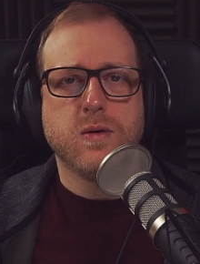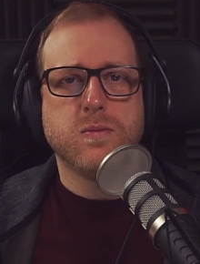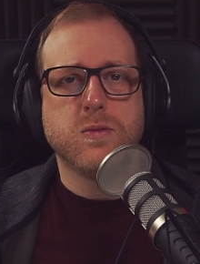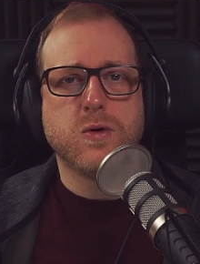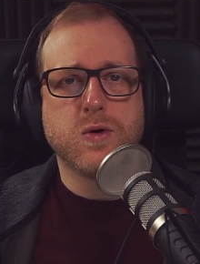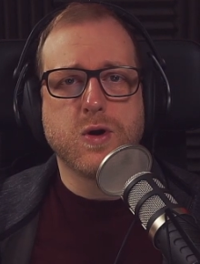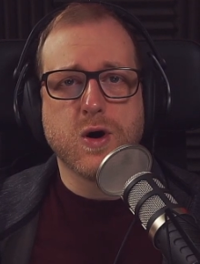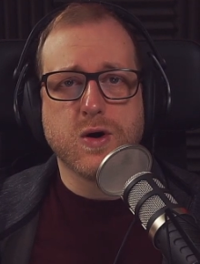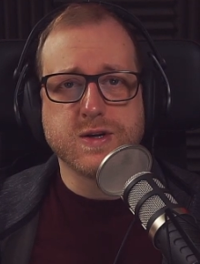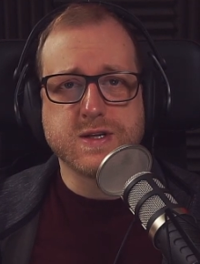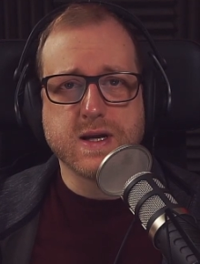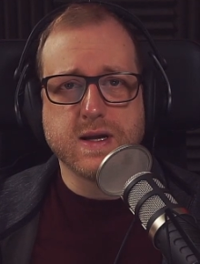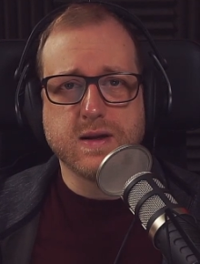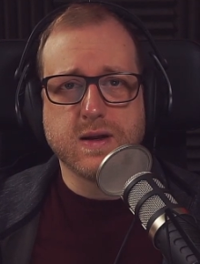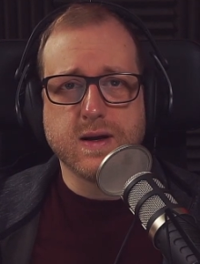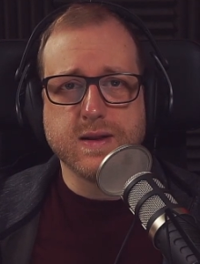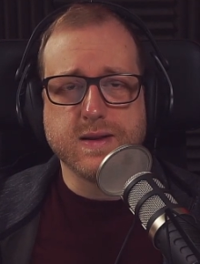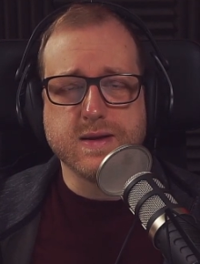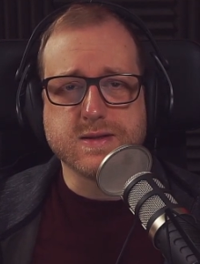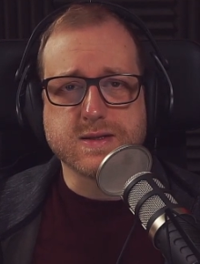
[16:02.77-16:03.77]
more content
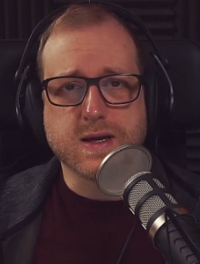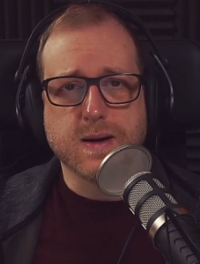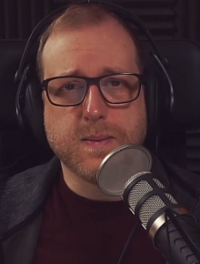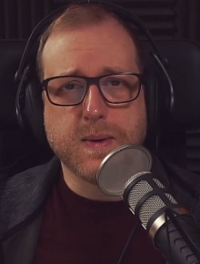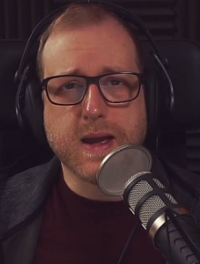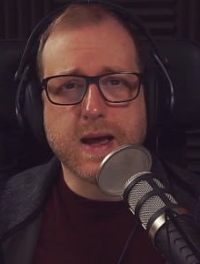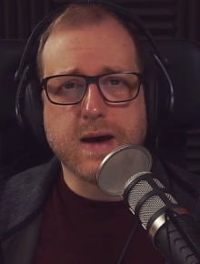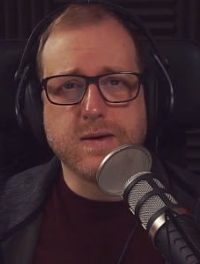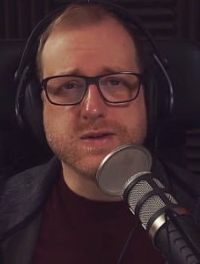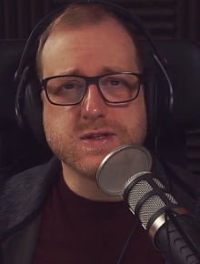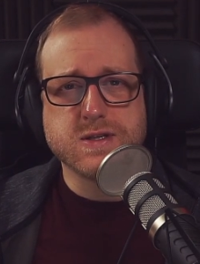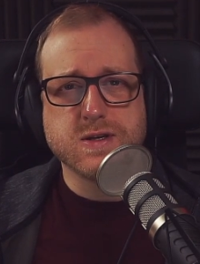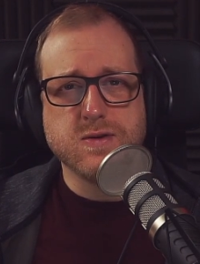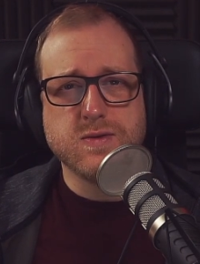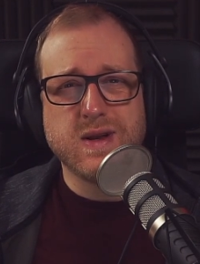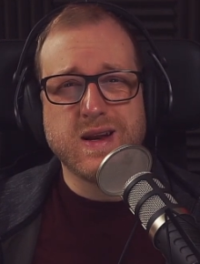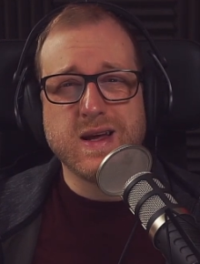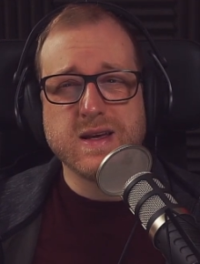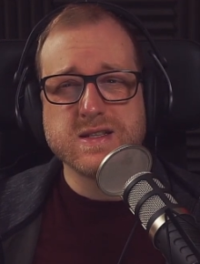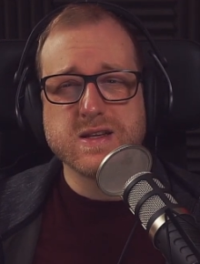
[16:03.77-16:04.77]
like this coming out soon,
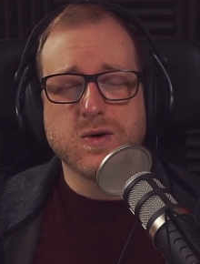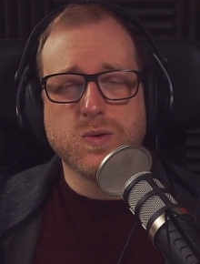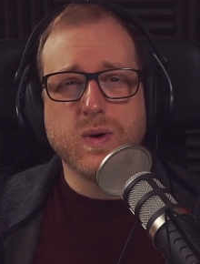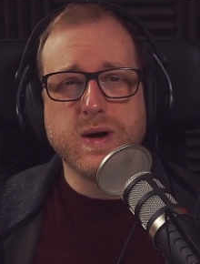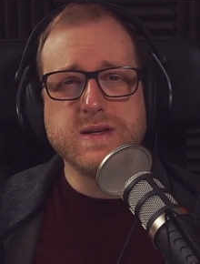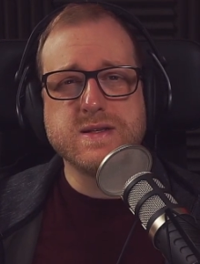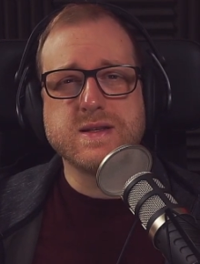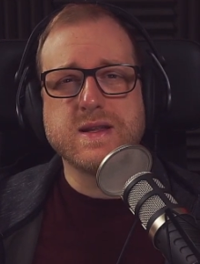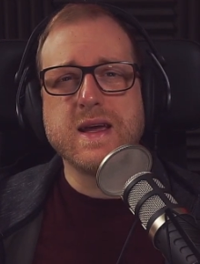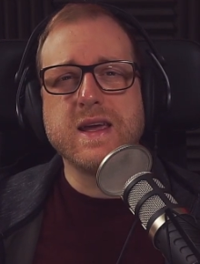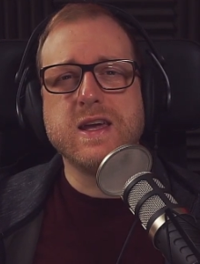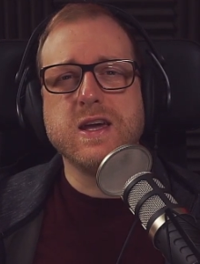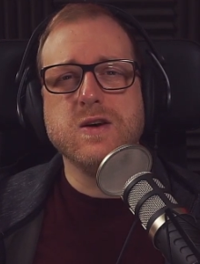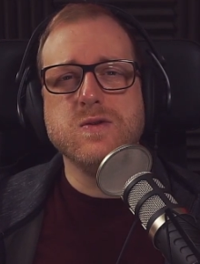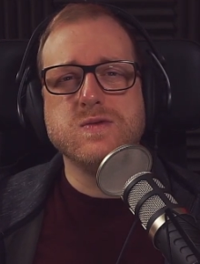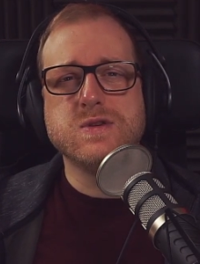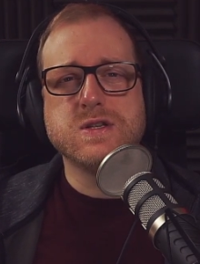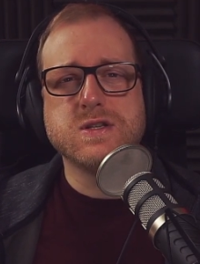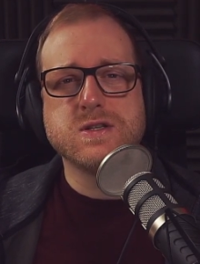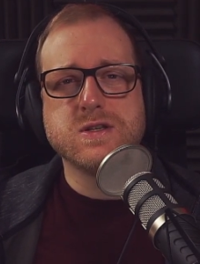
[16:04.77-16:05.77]
and as always, thank
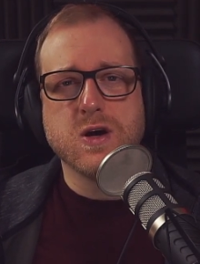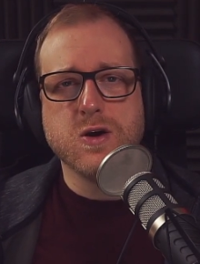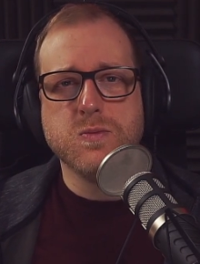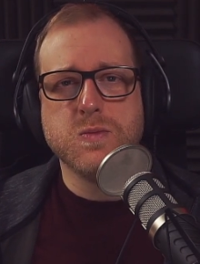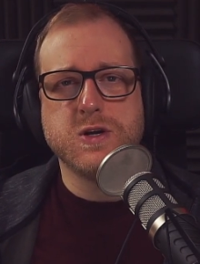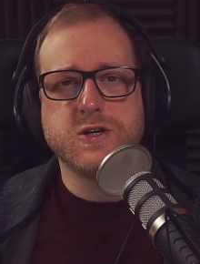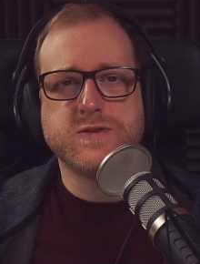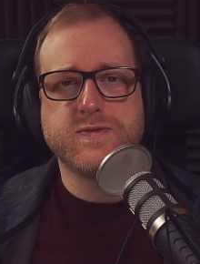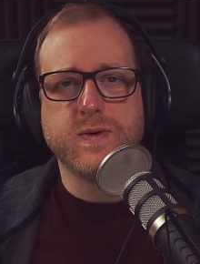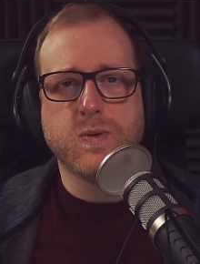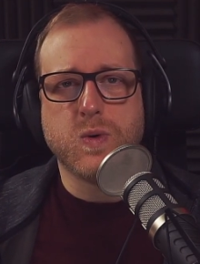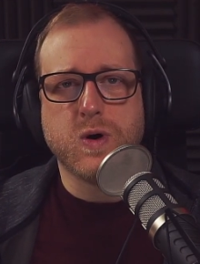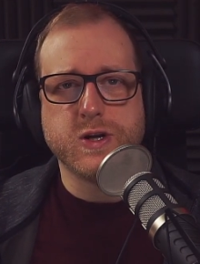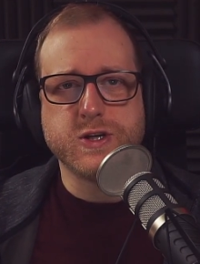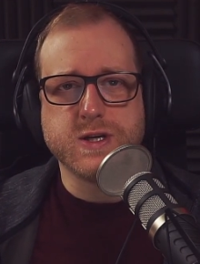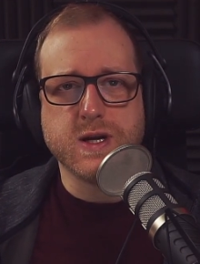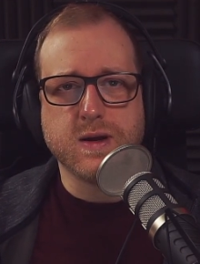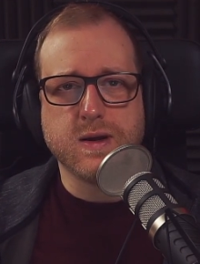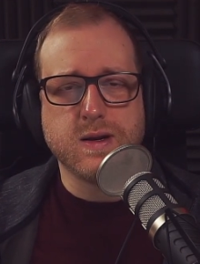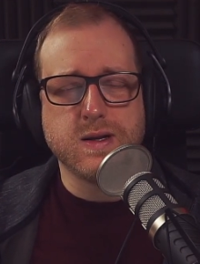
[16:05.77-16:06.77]
you so much for
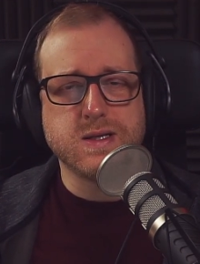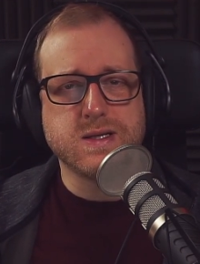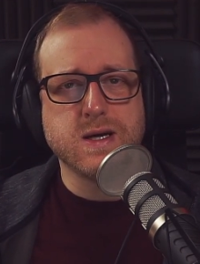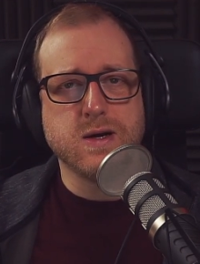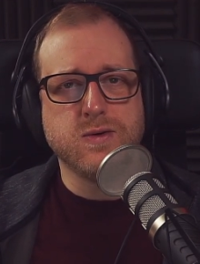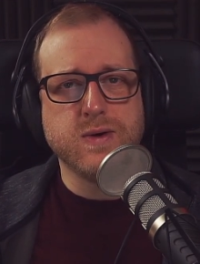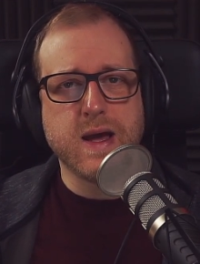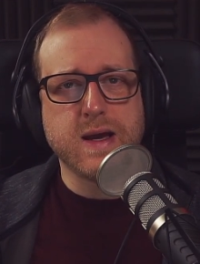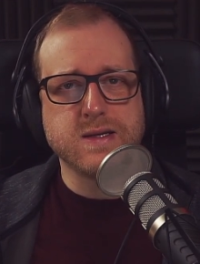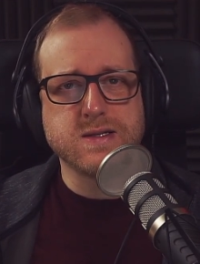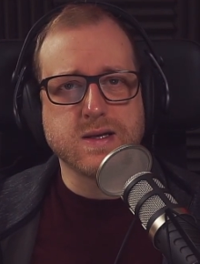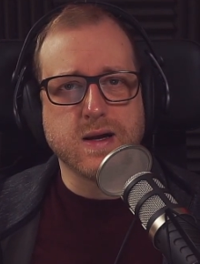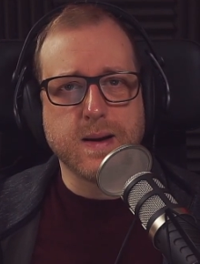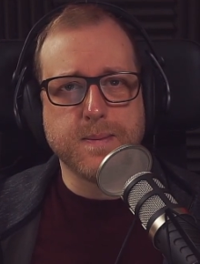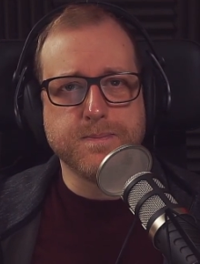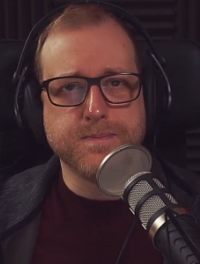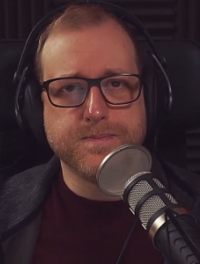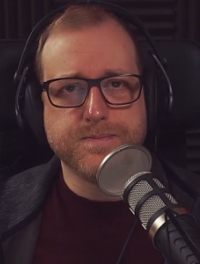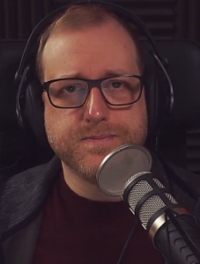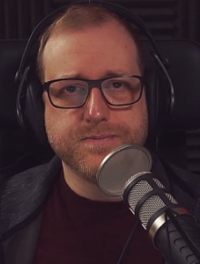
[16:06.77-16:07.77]
watching, and until next time,
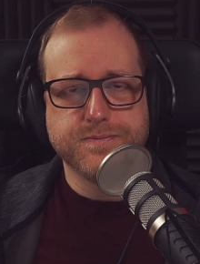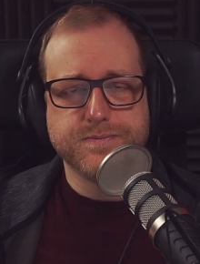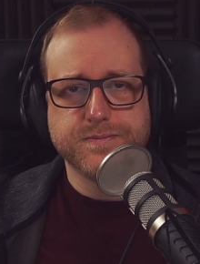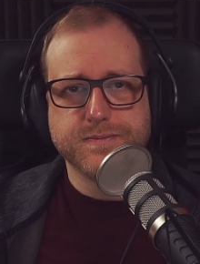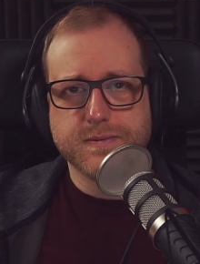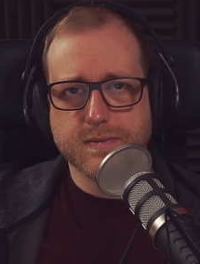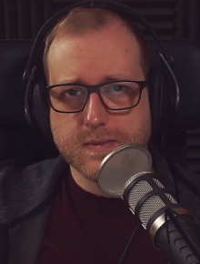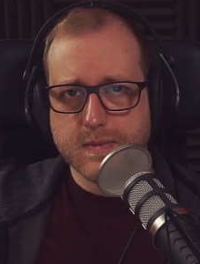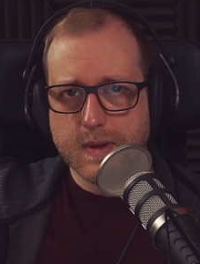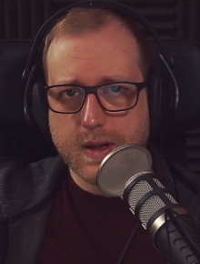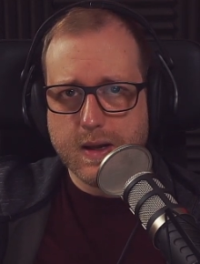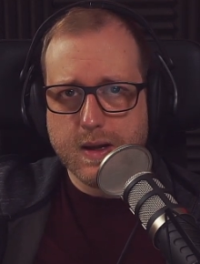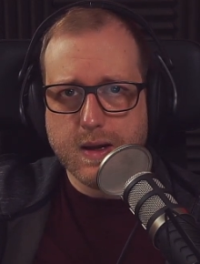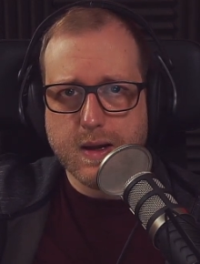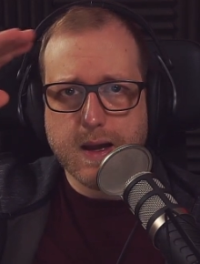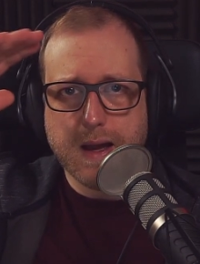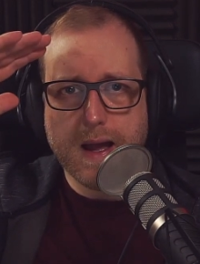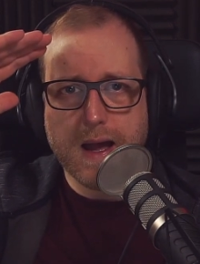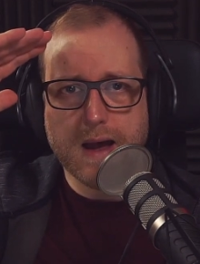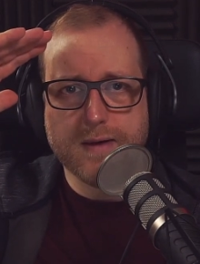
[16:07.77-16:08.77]

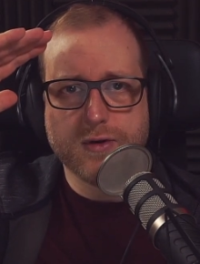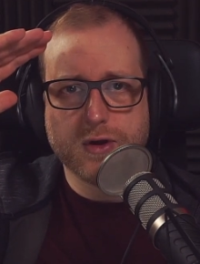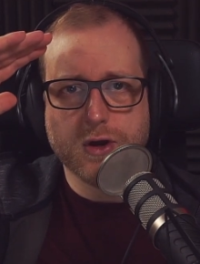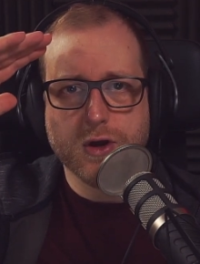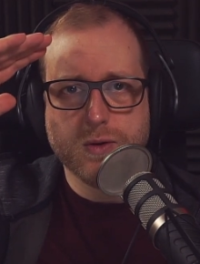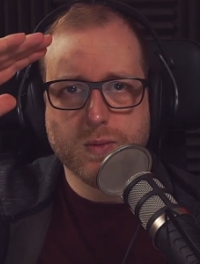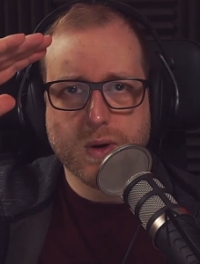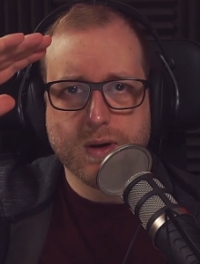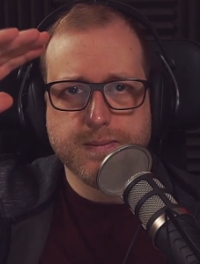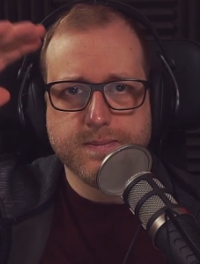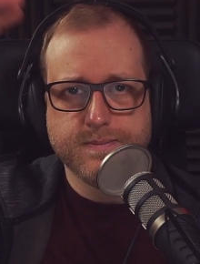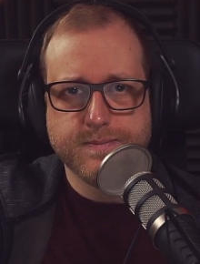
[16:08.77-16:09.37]
have a good one.